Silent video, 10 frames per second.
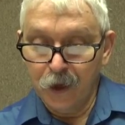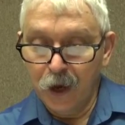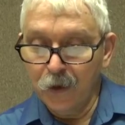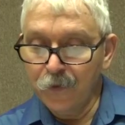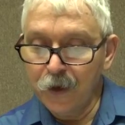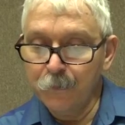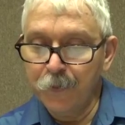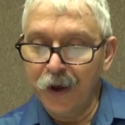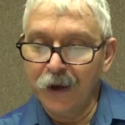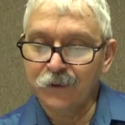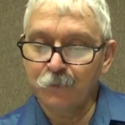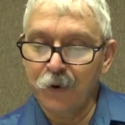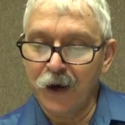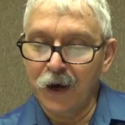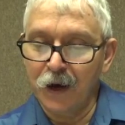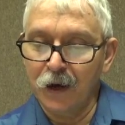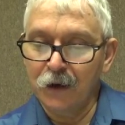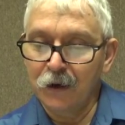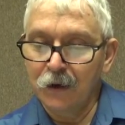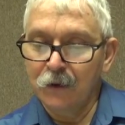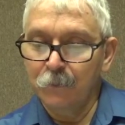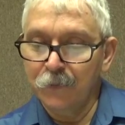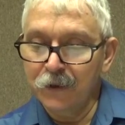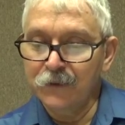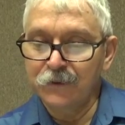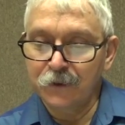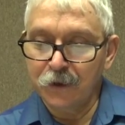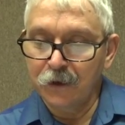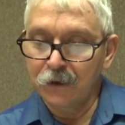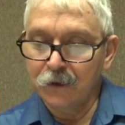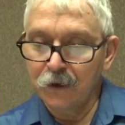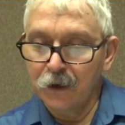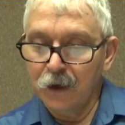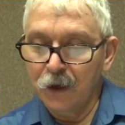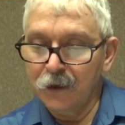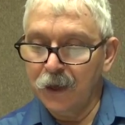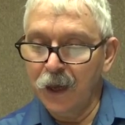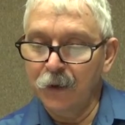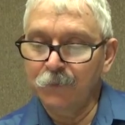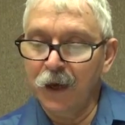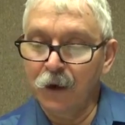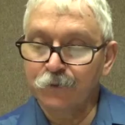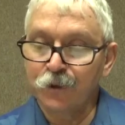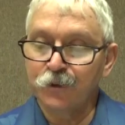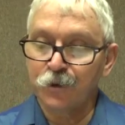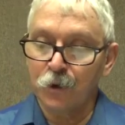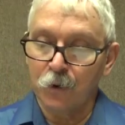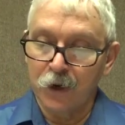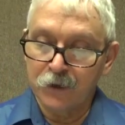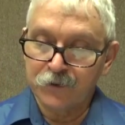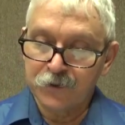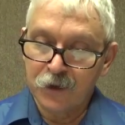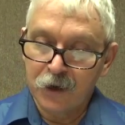And they passed by Mysia came down to Troas,